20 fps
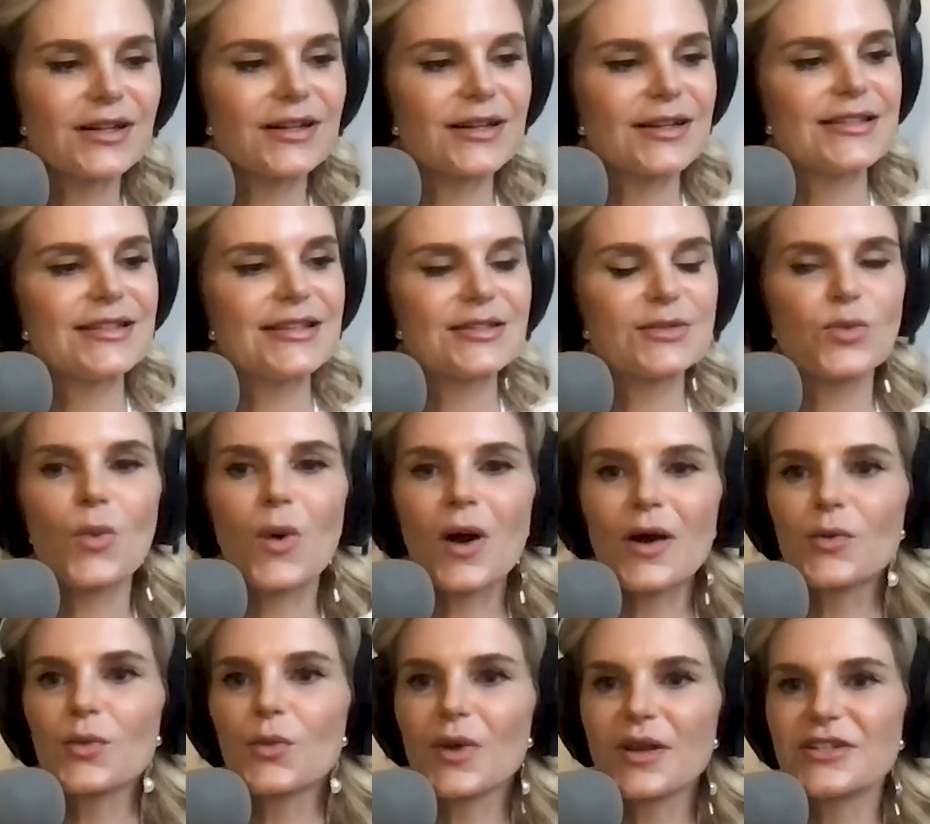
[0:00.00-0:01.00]
in this
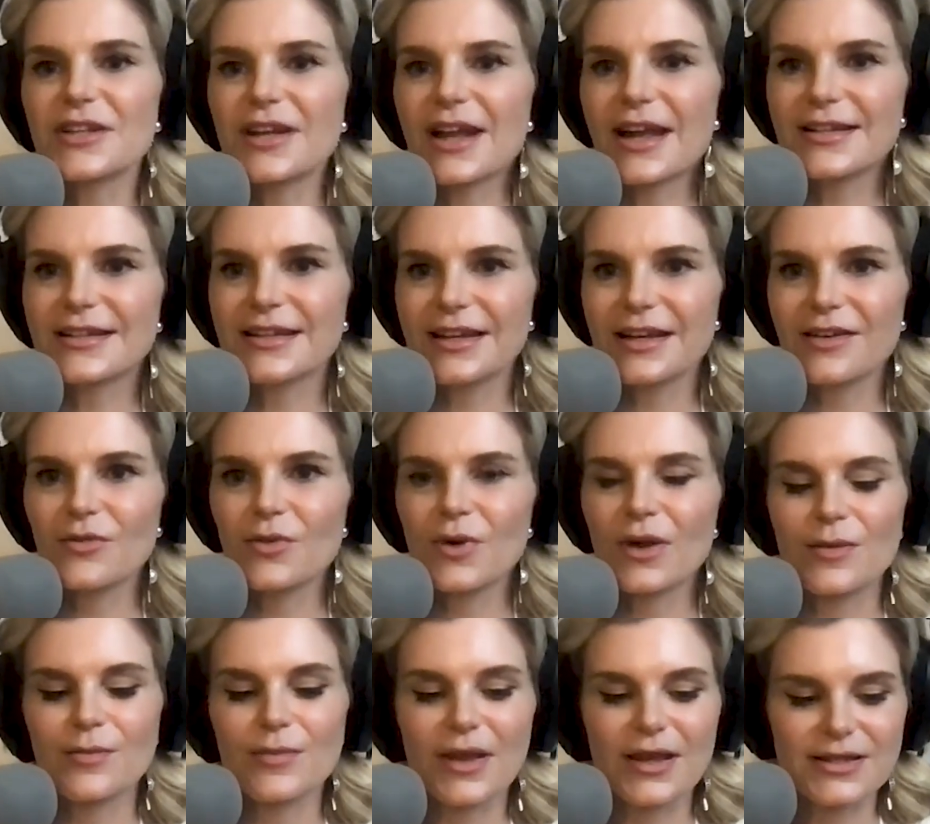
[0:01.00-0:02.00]
one rigid idea of what
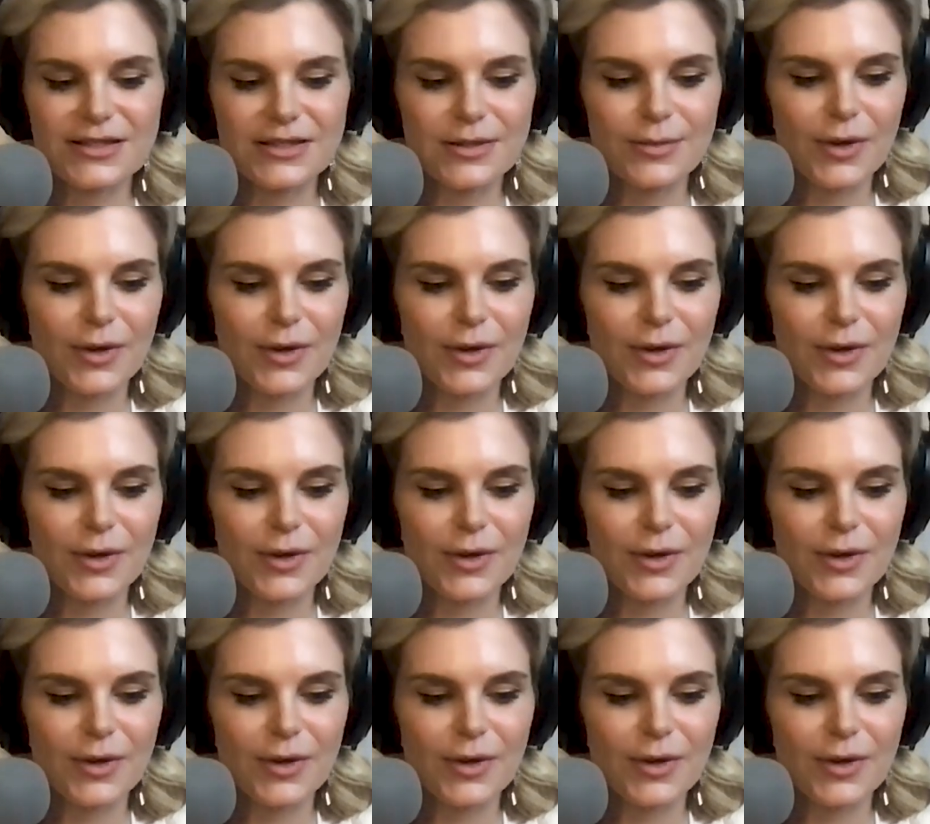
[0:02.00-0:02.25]
it means to